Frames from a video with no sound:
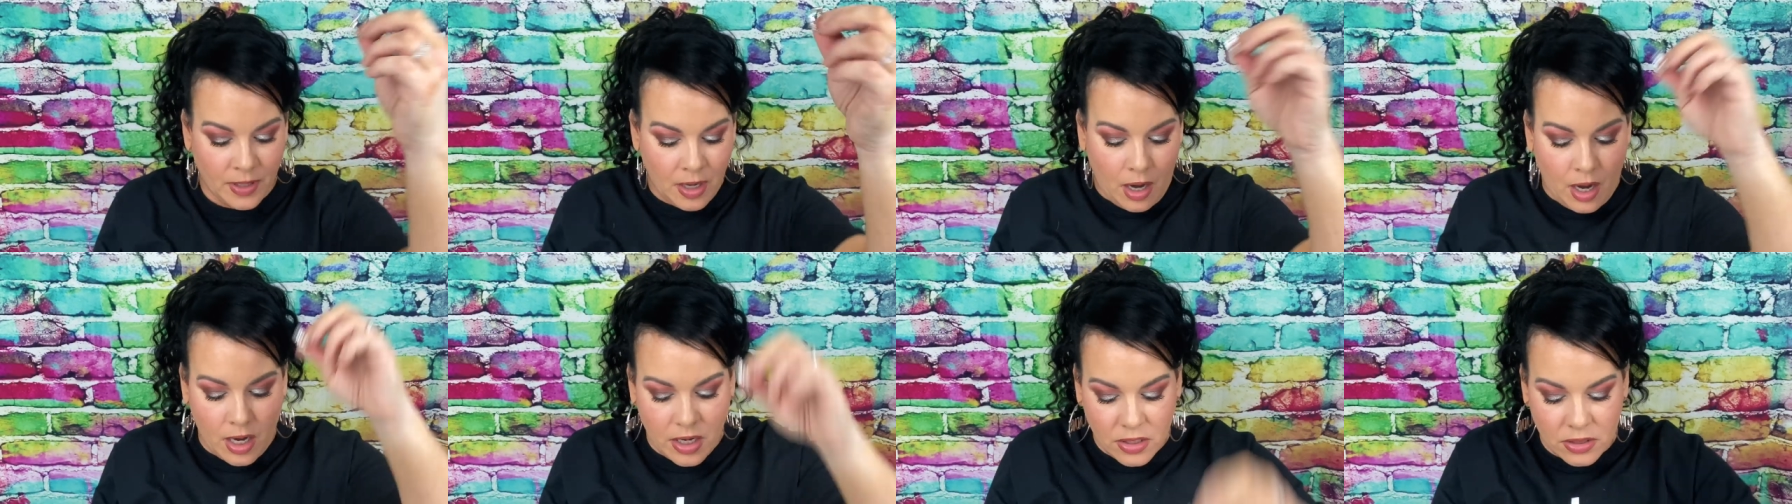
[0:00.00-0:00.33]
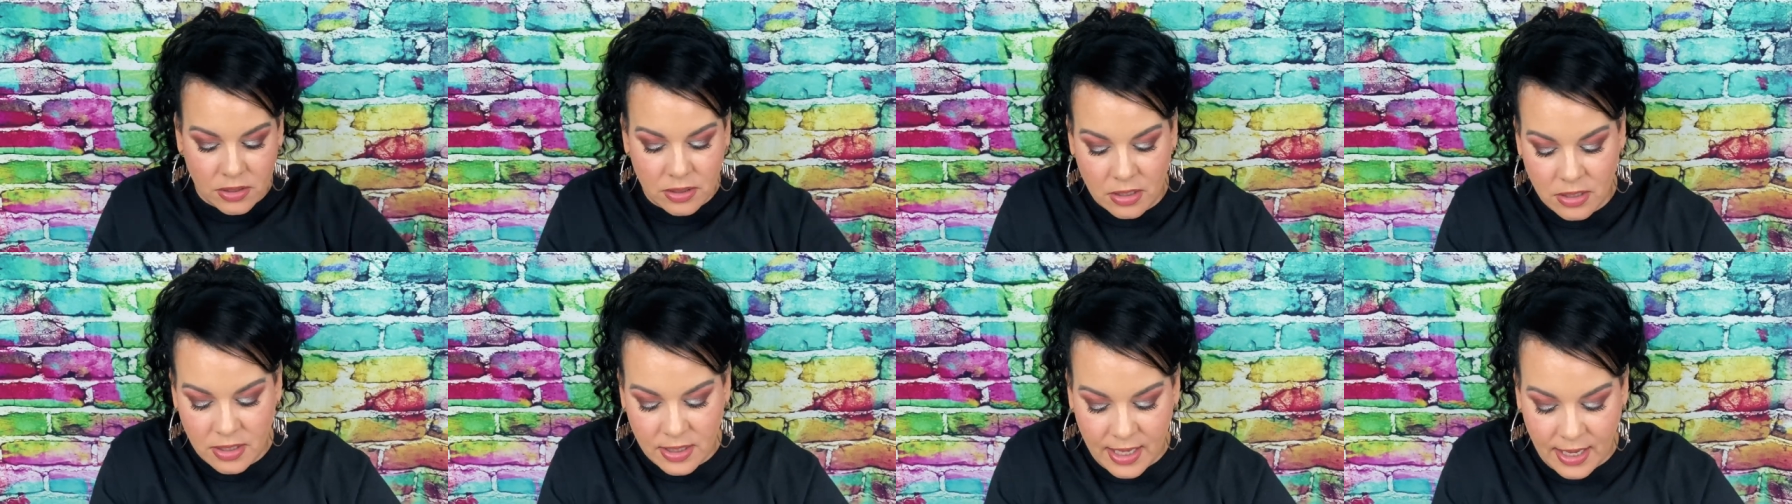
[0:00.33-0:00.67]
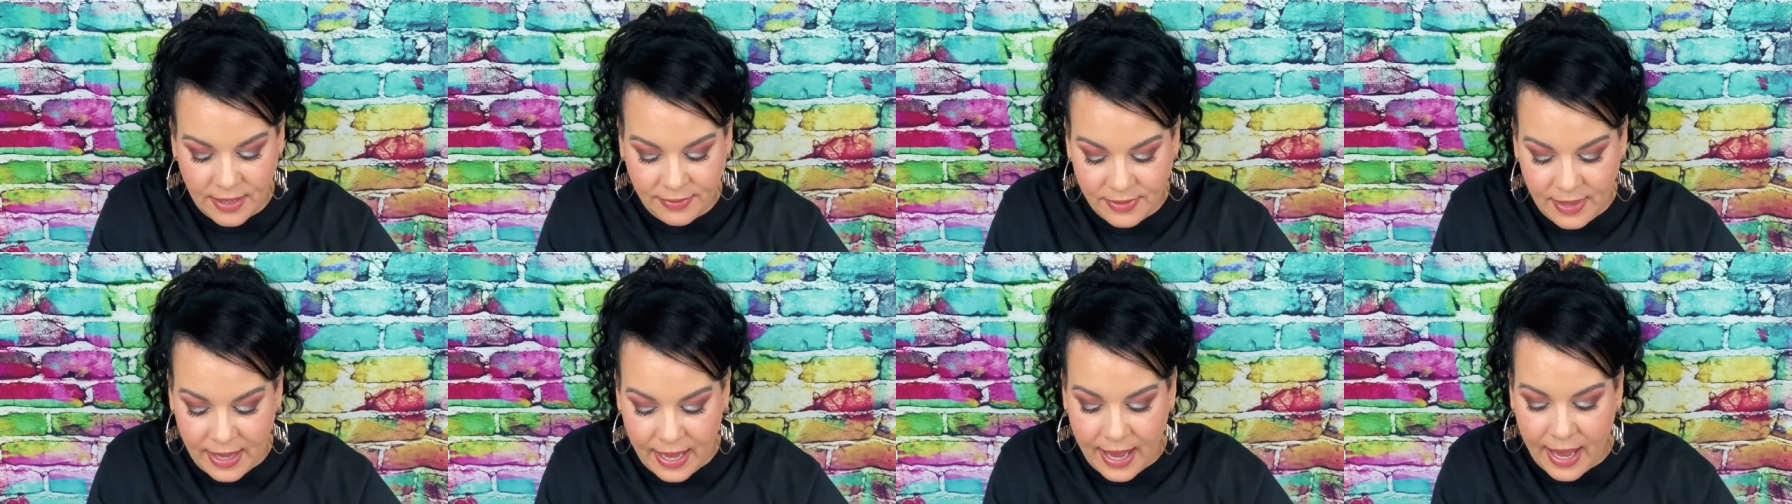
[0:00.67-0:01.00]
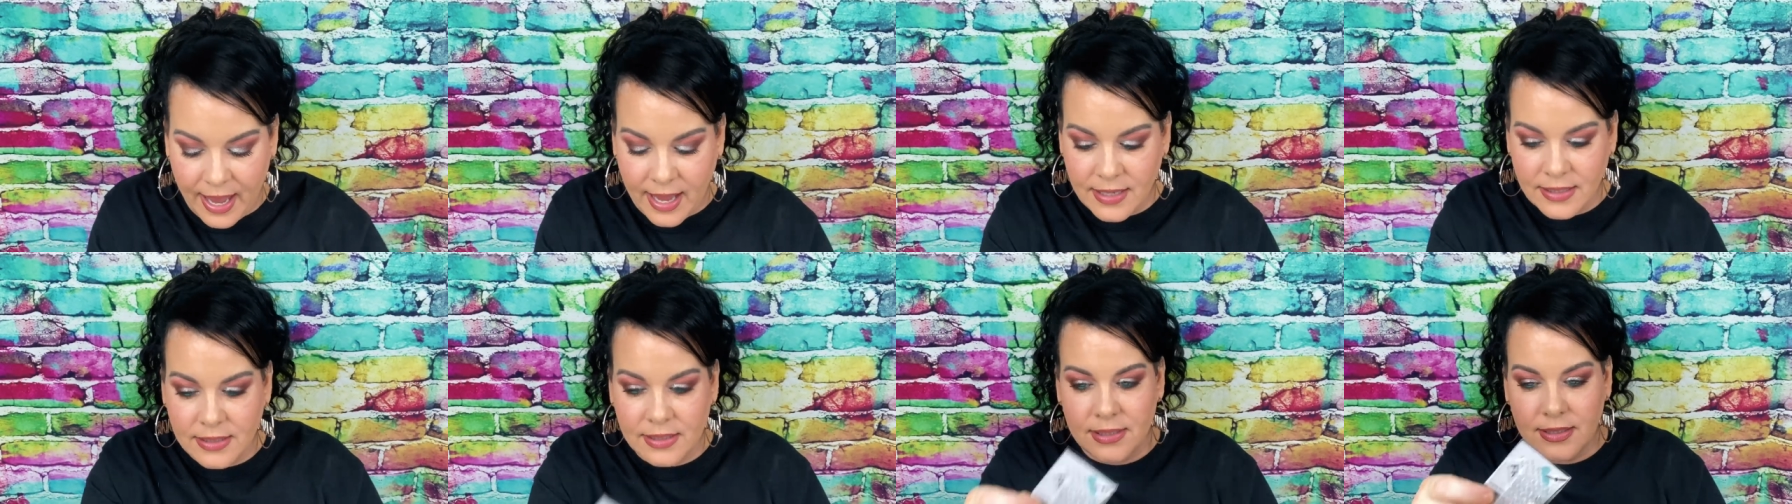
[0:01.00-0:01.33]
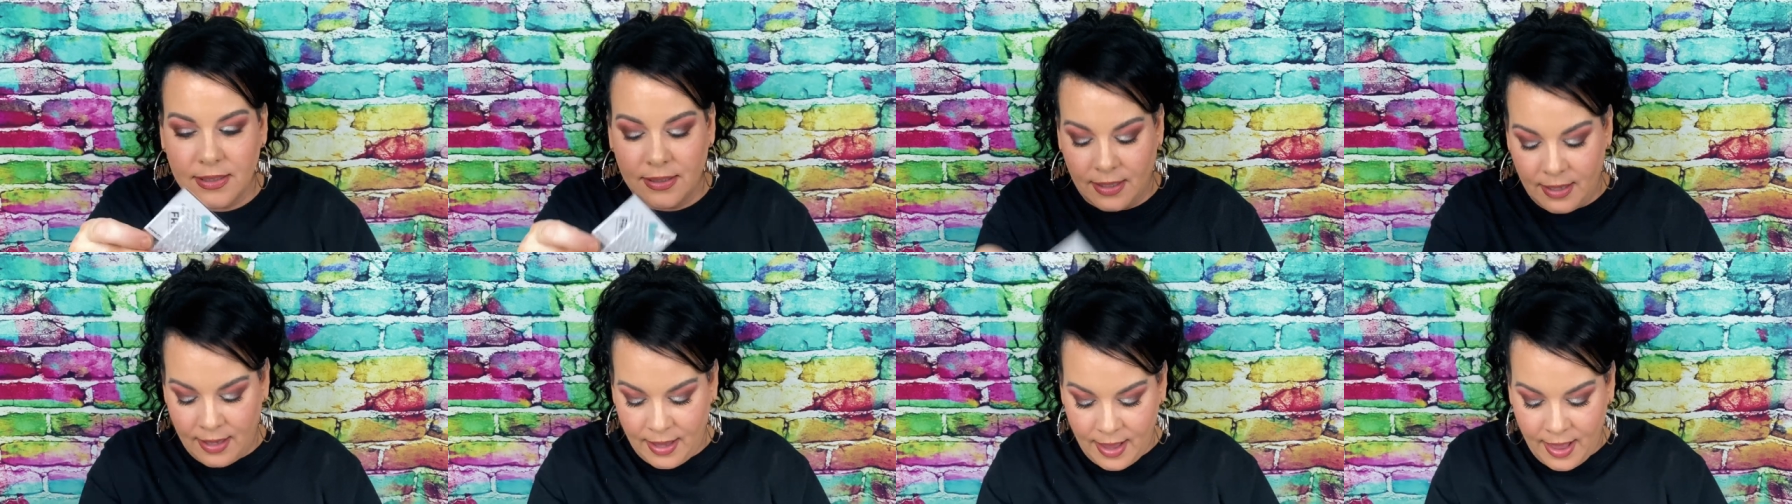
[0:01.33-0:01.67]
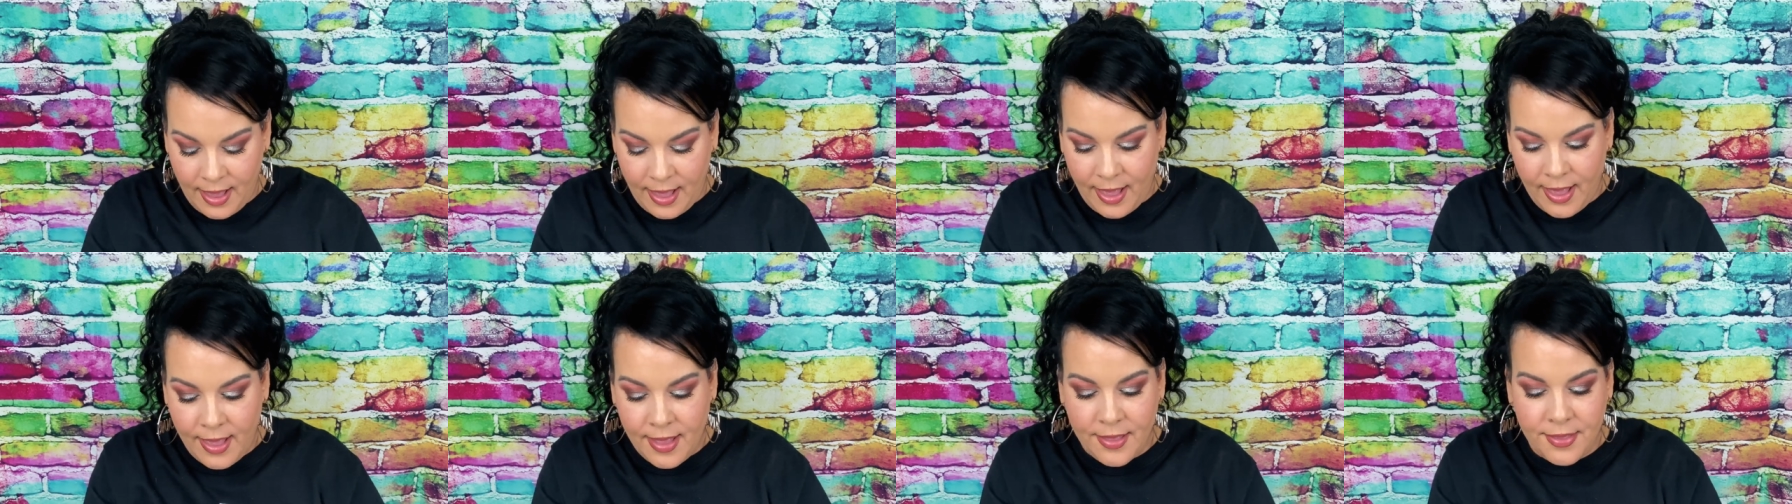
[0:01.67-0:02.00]
All right, so you get that.
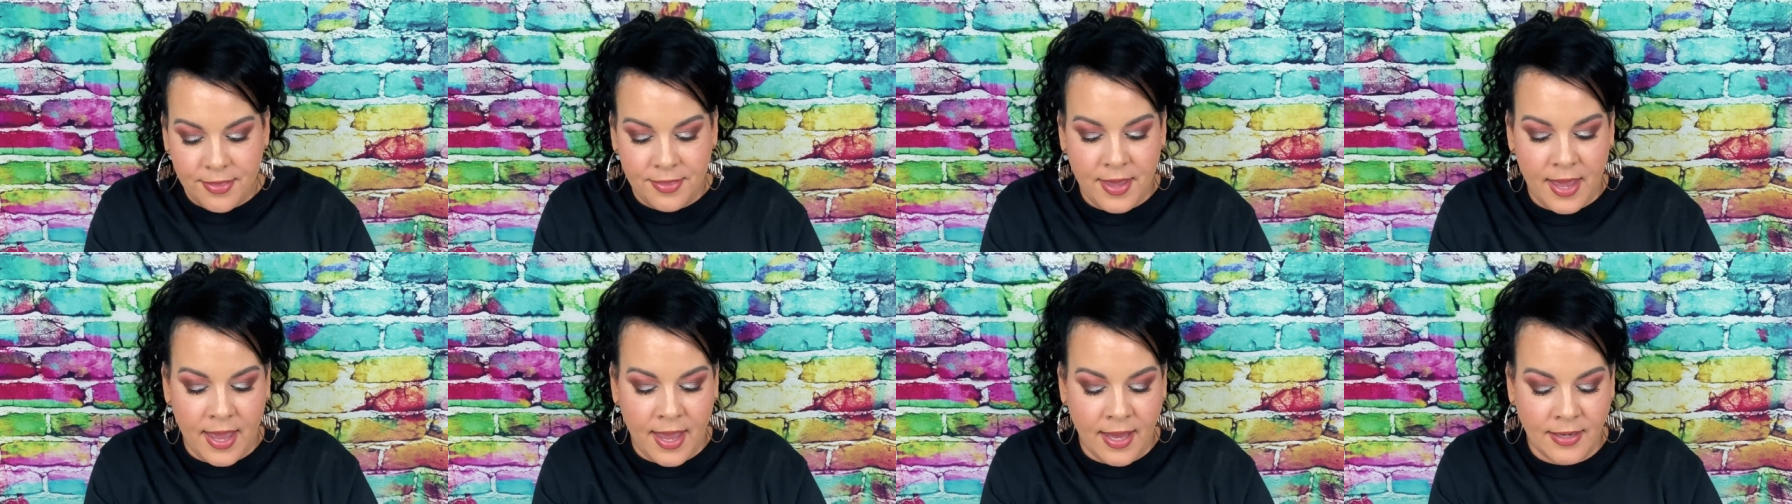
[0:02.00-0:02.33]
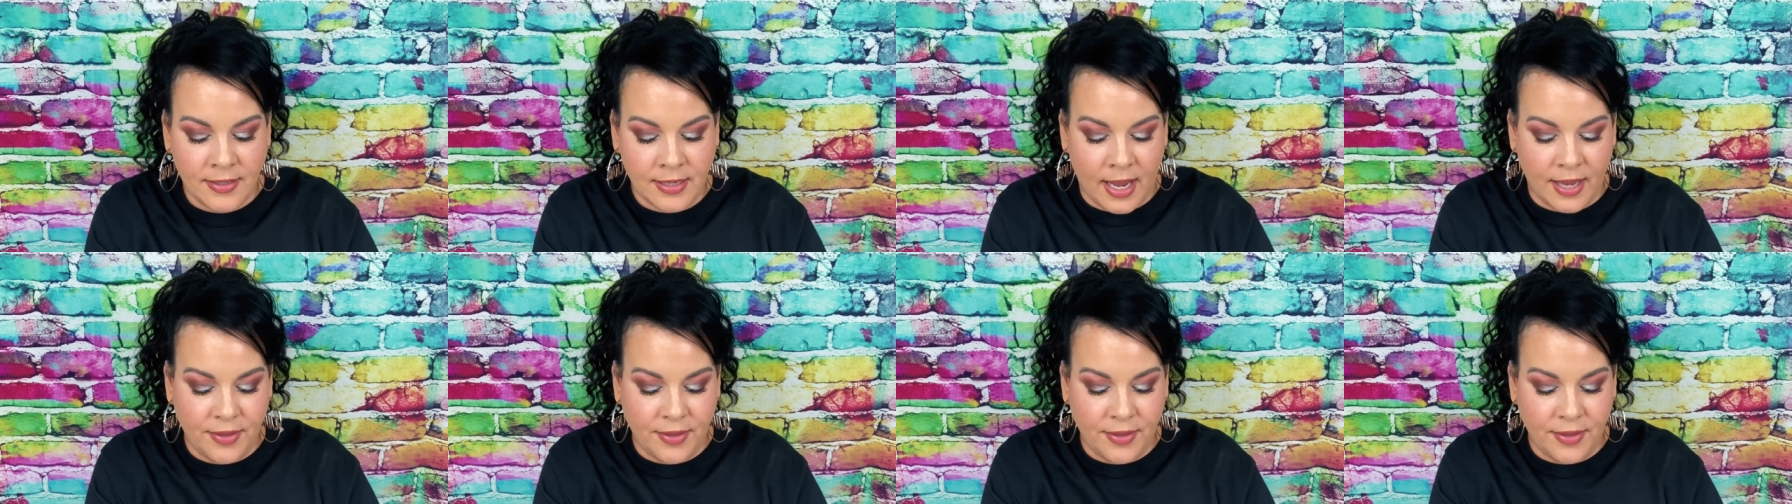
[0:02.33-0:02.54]
Then